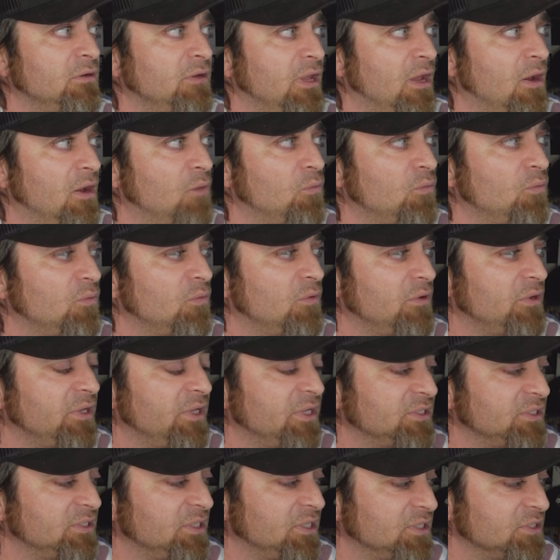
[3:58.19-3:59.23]
Now,
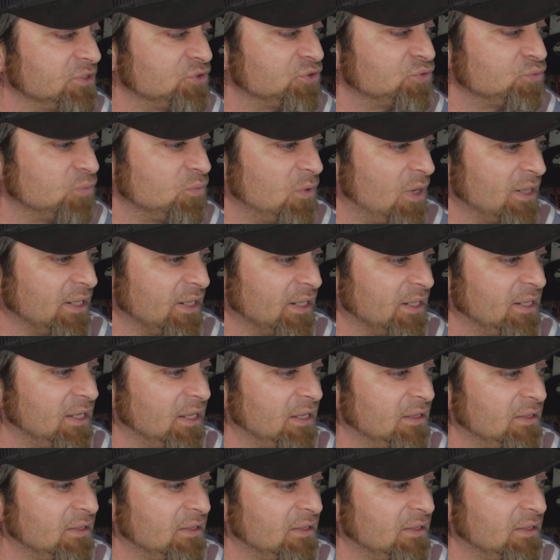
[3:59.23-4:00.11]
it is running